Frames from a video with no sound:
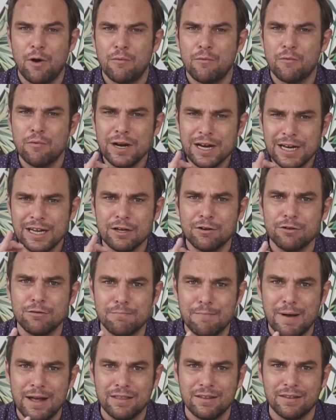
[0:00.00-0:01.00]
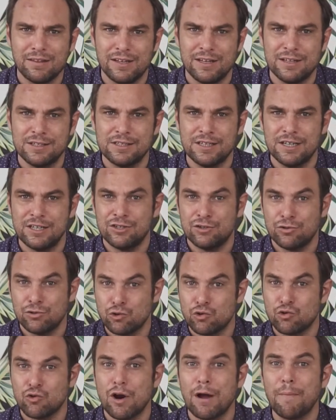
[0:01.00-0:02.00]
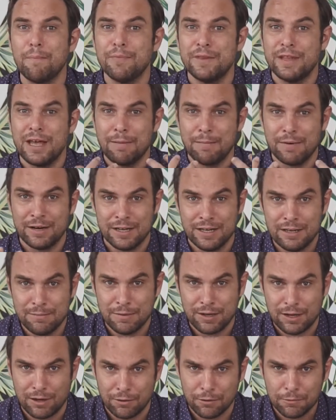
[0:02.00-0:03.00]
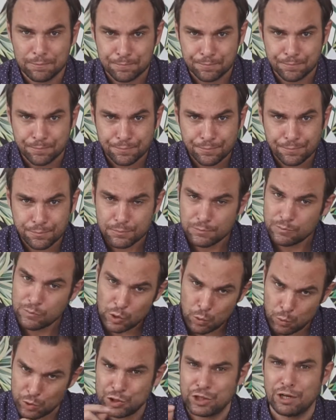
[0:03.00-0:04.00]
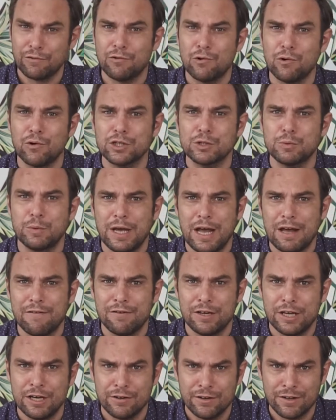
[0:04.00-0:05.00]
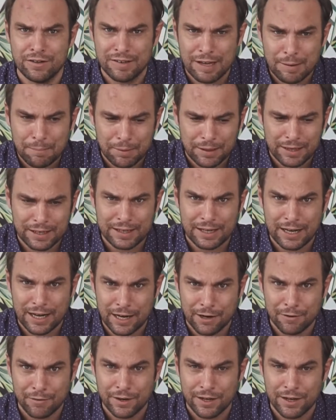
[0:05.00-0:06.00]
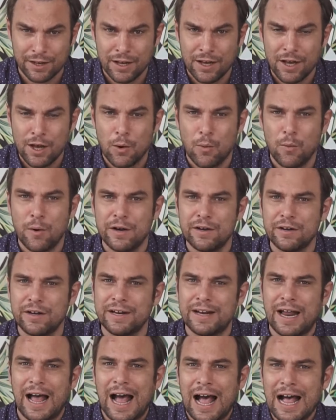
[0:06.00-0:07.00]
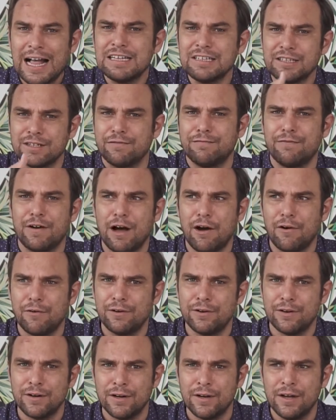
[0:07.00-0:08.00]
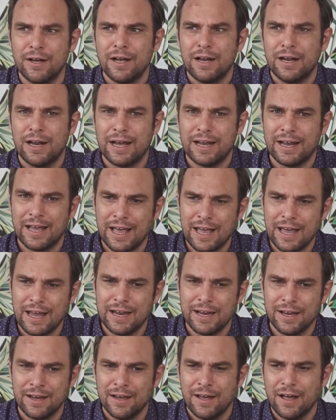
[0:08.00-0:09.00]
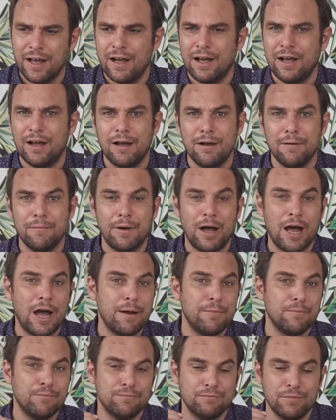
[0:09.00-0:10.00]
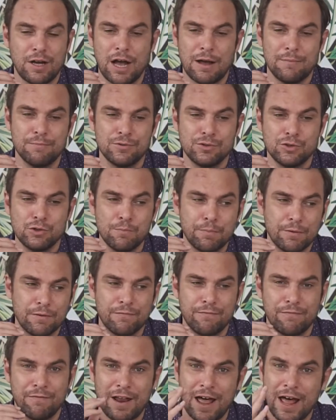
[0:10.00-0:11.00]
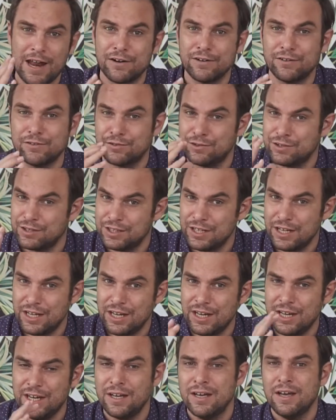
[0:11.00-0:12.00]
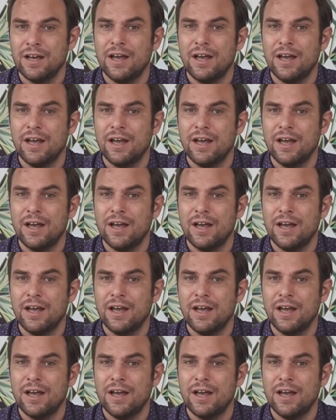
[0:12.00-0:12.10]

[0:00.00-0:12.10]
really good method is to drop them an email, which of course we have here in the template gallery, where you can ask the founder like, hey, I'm super flattered to see